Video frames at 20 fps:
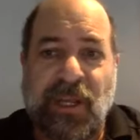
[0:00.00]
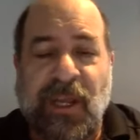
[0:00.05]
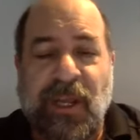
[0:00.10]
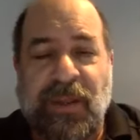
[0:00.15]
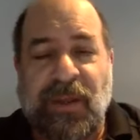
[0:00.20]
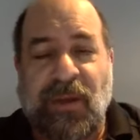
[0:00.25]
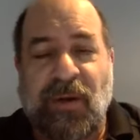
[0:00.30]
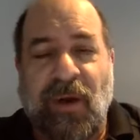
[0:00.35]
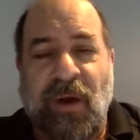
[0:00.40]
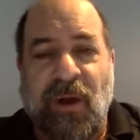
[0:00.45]

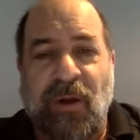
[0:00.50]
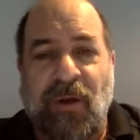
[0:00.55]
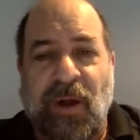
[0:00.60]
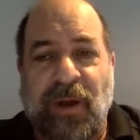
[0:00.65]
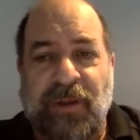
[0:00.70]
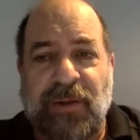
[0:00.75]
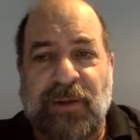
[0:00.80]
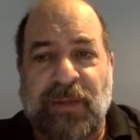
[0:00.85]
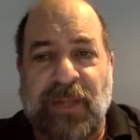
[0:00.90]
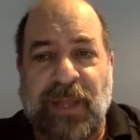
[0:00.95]
There are
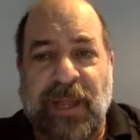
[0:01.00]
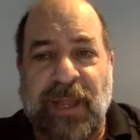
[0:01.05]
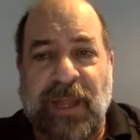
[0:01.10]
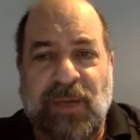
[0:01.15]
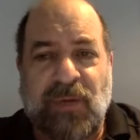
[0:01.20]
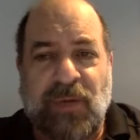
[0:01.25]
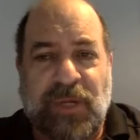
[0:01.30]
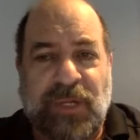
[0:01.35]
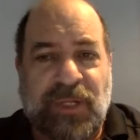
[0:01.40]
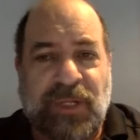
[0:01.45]
other
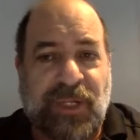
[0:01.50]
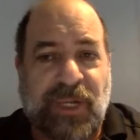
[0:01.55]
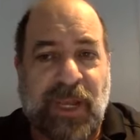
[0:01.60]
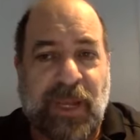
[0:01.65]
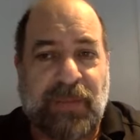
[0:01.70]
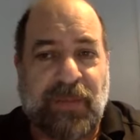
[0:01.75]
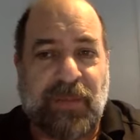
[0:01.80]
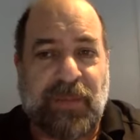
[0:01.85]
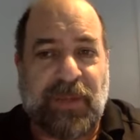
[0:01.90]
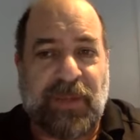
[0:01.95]
language
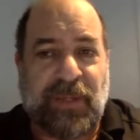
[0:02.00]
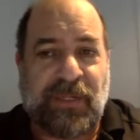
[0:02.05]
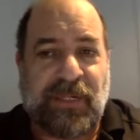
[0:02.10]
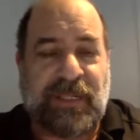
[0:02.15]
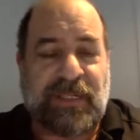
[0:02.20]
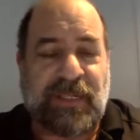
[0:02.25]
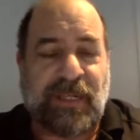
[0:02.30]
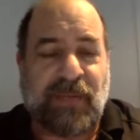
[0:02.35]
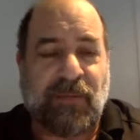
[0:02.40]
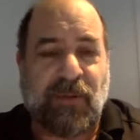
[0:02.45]

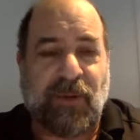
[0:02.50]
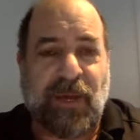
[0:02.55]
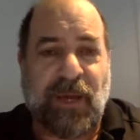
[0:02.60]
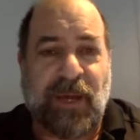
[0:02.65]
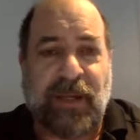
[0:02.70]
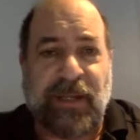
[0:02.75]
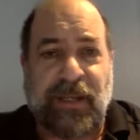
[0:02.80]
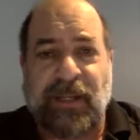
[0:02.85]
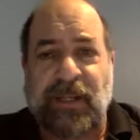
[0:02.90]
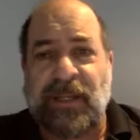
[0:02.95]
capabilities that we're
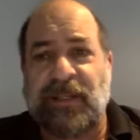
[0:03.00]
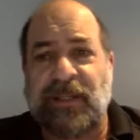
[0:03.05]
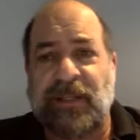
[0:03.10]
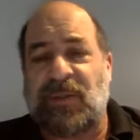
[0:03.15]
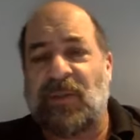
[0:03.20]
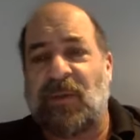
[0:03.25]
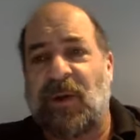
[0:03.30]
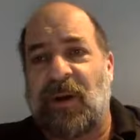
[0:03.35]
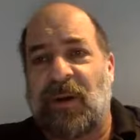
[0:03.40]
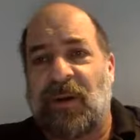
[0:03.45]
adding
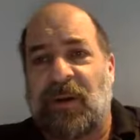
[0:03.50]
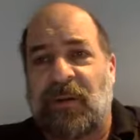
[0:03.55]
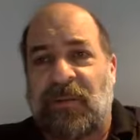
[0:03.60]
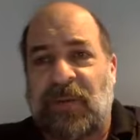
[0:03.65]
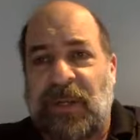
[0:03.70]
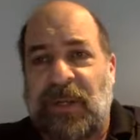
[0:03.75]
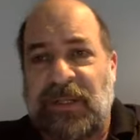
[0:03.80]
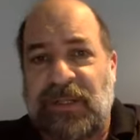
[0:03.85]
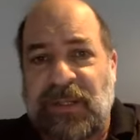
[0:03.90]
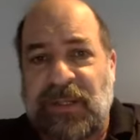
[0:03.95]
into
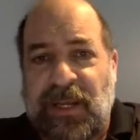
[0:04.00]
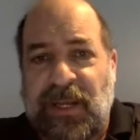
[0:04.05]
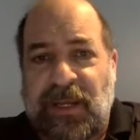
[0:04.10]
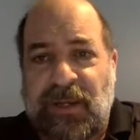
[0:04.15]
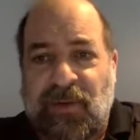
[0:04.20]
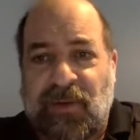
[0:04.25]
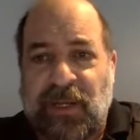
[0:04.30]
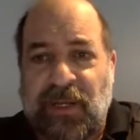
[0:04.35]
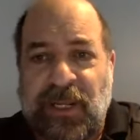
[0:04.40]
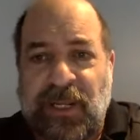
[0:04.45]
that
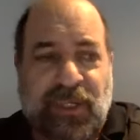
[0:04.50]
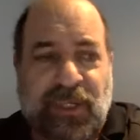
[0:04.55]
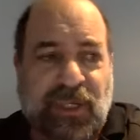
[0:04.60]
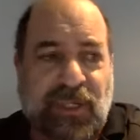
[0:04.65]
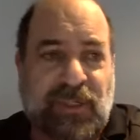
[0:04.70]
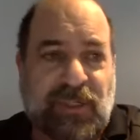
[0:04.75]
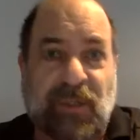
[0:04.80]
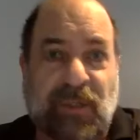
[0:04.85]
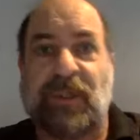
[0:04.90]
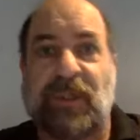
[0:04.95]

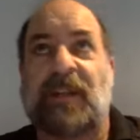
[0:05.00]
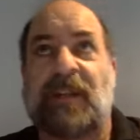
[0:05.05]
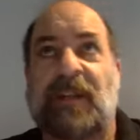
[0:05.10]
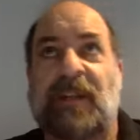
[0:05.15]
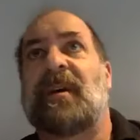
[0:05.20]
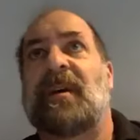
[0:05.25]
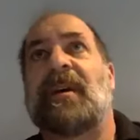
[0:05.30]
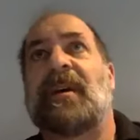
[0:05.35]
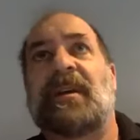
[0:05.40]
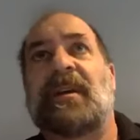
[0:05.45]
creation, so that
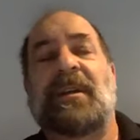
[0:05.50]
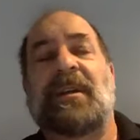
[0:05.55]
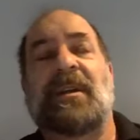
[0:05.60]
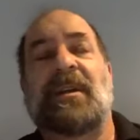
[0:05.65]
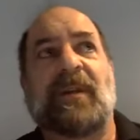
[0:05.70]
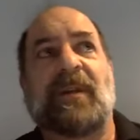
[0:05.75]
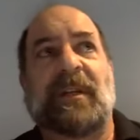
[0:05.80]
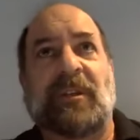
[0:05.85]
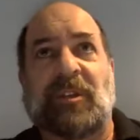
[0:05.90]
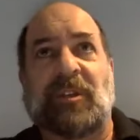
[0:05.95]

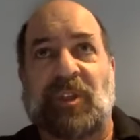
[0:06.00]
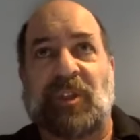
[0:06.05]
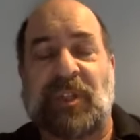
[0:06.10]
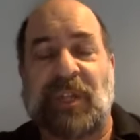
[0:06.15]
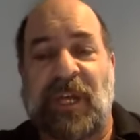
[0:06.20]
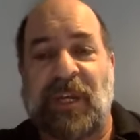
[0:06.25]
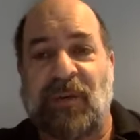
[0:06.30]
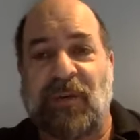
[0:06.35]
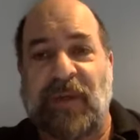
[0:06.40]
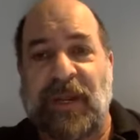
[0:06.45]
it'll
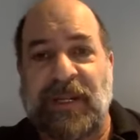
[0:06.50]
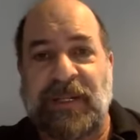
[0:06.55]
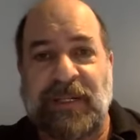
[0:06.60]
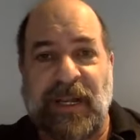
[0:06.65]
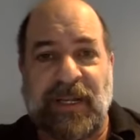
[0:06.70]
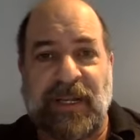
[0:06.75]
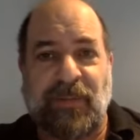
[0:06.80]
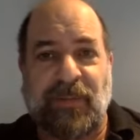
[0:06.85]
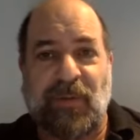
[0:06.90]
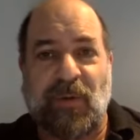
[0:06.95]
generate
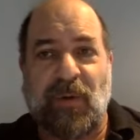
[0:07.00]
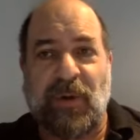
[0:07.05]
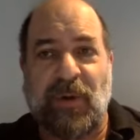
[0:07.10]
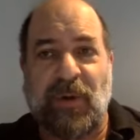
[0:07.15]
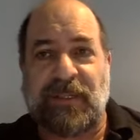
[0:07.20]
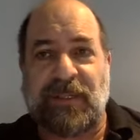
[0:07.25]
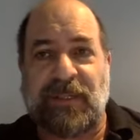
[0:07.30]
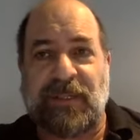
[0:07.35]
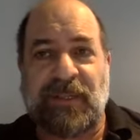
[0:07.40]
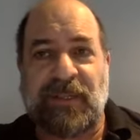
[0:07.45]
data
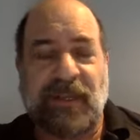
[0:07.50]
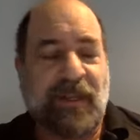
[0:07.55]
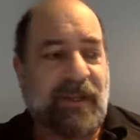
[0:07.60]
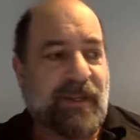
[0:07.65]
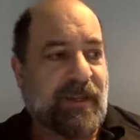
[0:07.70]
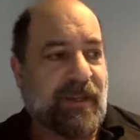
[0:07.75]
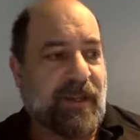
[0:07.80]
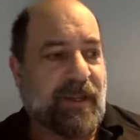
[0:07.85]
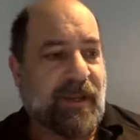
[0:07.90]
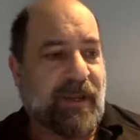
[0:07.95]
points,
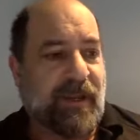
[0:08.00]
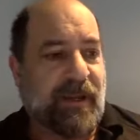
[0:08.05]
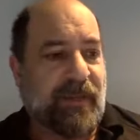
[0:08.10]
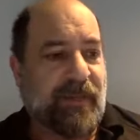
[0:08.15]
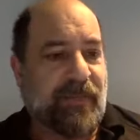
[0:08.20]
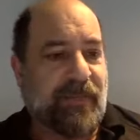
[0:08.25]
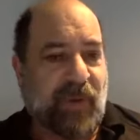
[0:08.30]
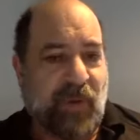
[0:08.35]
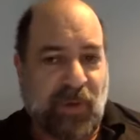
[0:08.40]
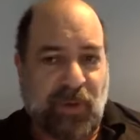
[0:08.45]

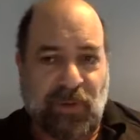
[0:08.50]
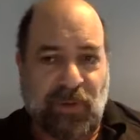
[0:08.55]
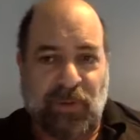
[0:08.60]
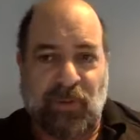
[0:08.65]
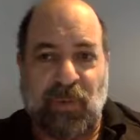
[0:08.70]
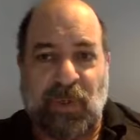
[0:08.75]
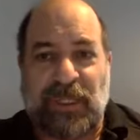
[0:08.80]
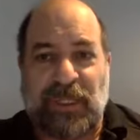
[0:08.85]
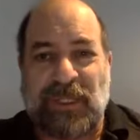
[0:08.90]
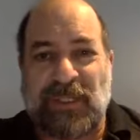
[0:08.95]
or at
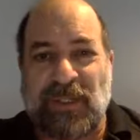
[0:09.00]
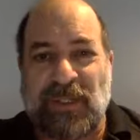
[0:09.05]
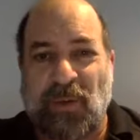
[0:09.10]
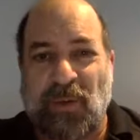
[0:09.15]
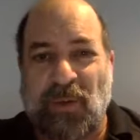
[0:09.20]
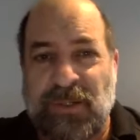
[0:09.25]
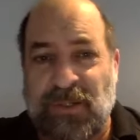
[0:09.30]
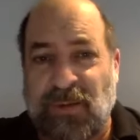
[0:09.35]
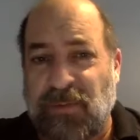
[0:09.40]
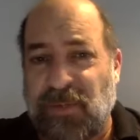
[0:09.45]
least the
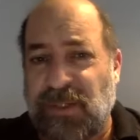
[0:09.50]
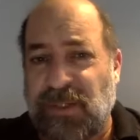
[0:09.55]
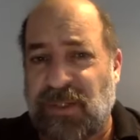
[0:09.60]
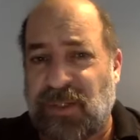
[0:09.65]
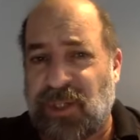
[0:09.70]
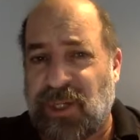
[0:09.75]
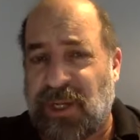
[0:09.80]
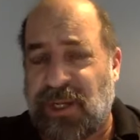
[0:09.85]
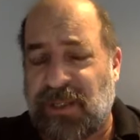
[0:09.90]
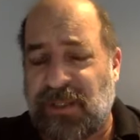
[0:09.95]
ones that we
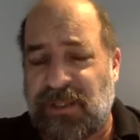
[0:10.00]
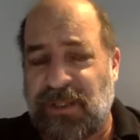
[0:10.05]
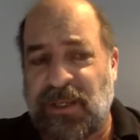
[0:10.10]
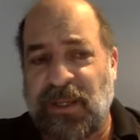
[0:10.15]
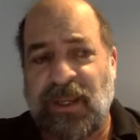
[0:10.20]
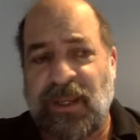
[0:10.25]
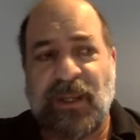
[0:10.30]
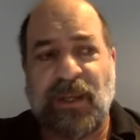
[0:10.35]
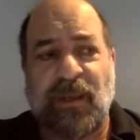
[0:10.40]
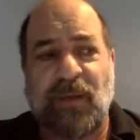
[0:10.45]
suggest
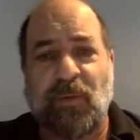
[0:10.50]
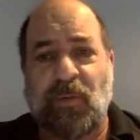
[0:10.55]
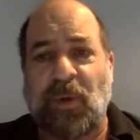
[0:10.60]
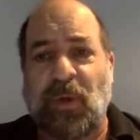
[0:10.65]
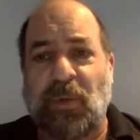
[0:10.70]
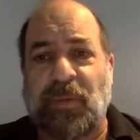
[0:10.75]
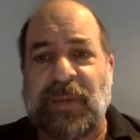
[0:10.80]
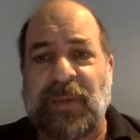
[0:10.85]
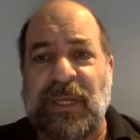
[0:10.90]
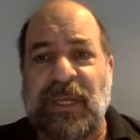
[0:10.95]

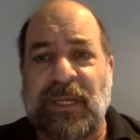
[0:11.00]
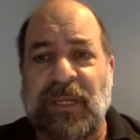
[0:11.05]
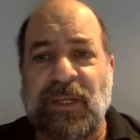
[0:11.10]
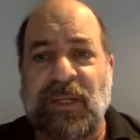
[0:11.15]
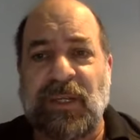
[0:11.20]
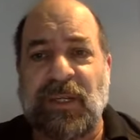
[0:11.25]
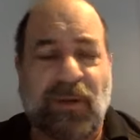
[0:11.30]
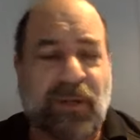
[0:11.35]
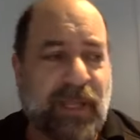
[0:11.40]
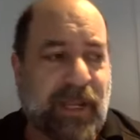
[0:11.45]
will be in
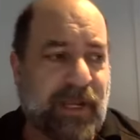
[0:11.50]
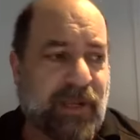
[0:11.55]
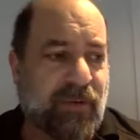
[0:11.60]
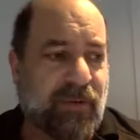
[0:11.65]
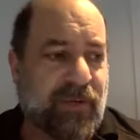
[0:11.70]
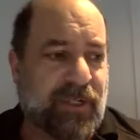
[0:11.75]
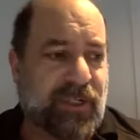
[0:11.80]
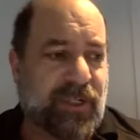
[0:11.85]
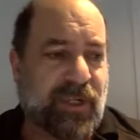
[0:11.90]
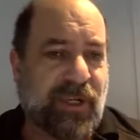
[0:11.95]
your
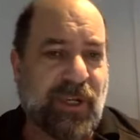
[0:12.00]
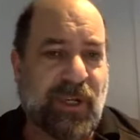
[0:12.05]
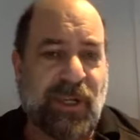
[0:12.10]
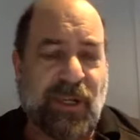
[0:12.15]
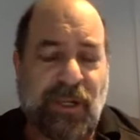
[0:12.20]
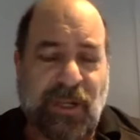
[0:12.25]
language.